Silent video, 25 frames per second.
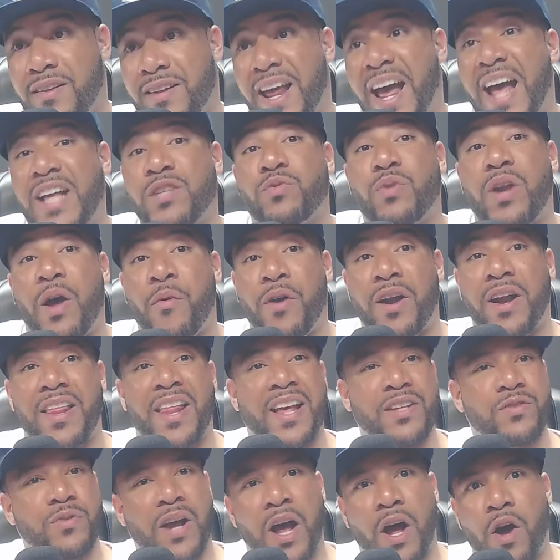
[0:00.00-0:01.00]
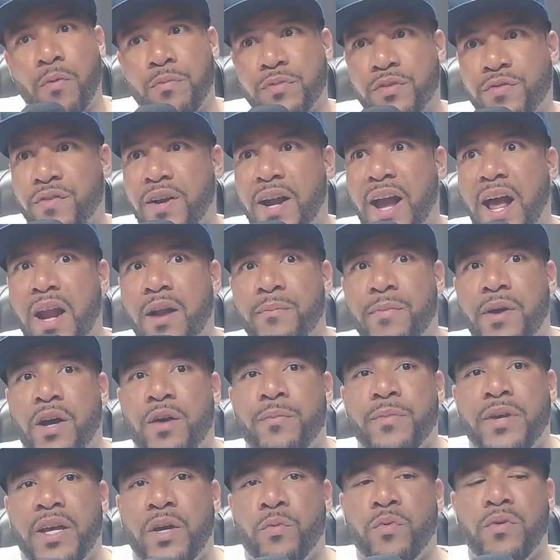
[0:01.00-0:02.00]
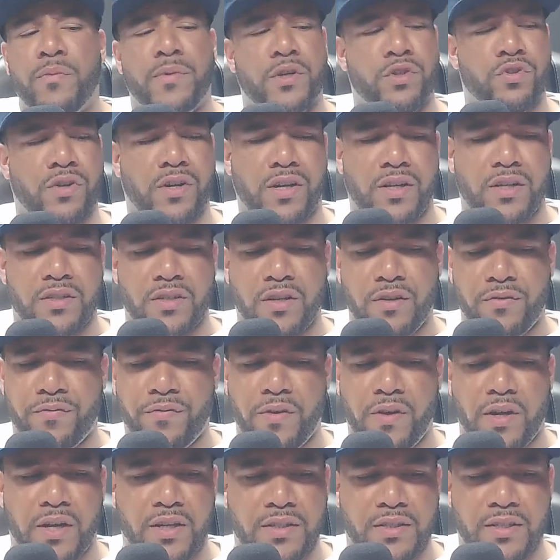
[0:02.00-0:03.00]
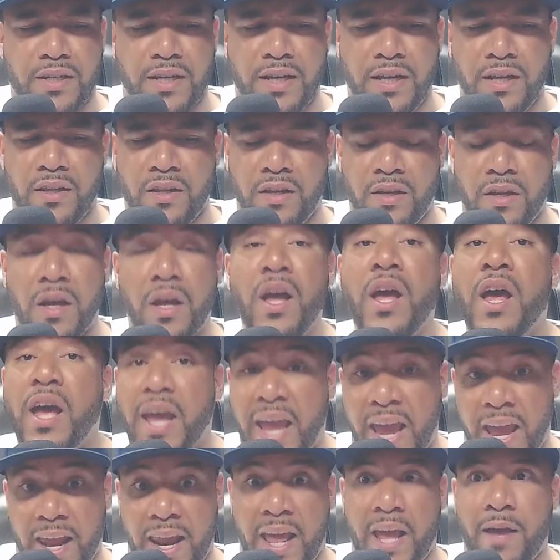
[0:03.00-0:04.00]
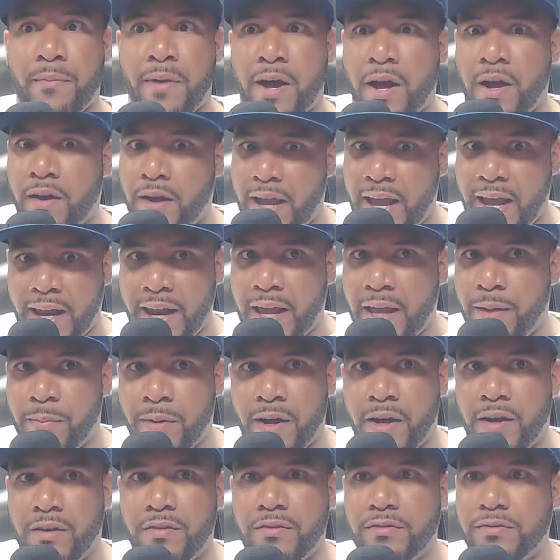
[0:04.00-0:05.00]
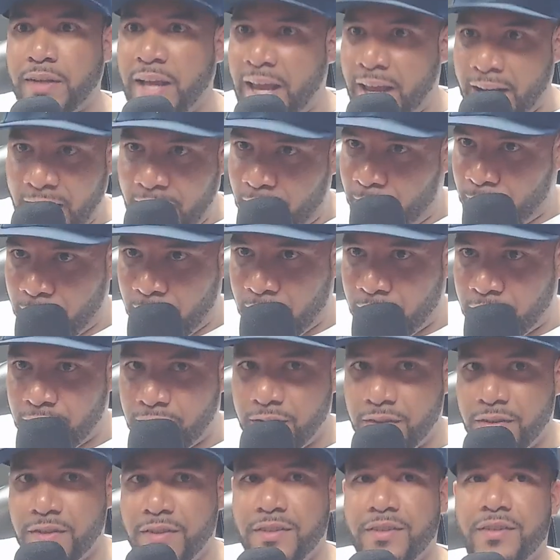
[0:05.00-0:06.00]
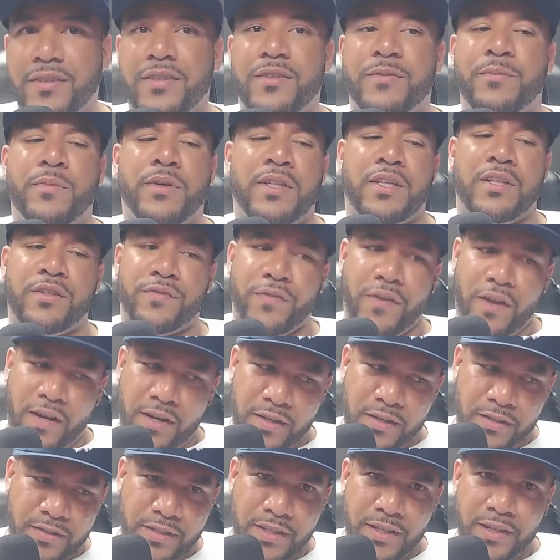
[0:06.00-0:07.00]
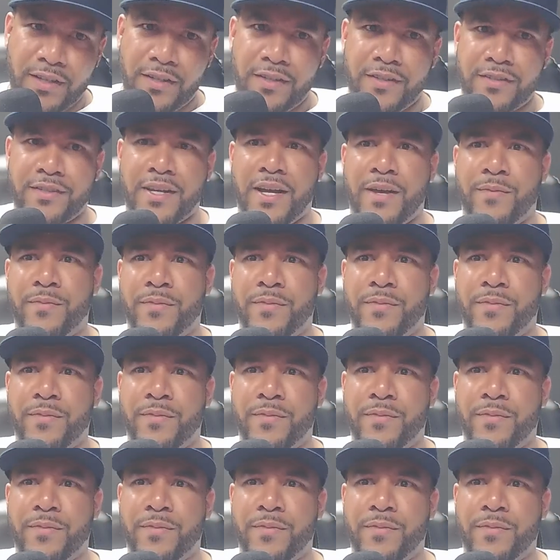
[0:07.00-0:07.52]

That's what I wanted. That's what I almost forgot about, man. We've been drinking this good fucking tequila and 8 Mile and 8 Mile and 8 Mile, but this fucking tequila's got me.